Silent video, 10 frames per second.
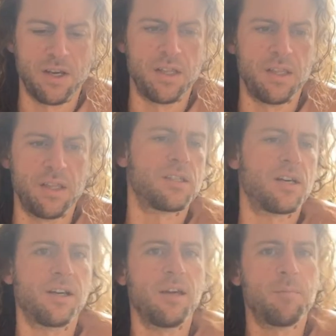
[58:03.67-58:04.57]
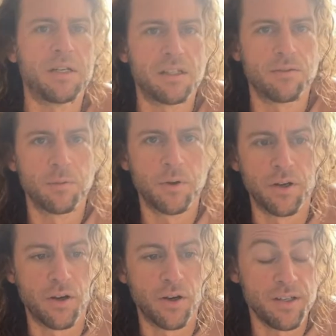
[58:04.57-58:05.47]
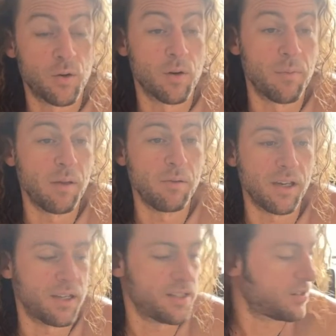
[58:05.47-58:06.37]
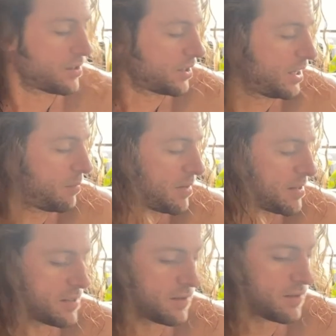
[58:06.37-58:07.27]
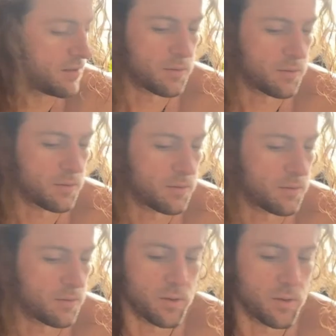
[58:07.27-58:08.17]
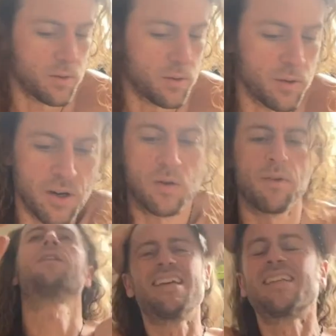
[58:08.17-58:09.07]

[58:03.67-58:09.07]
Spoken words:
This is how I keep myself from going crazy, or maybe it's either keep myself from going crazy or make myself crazy, is I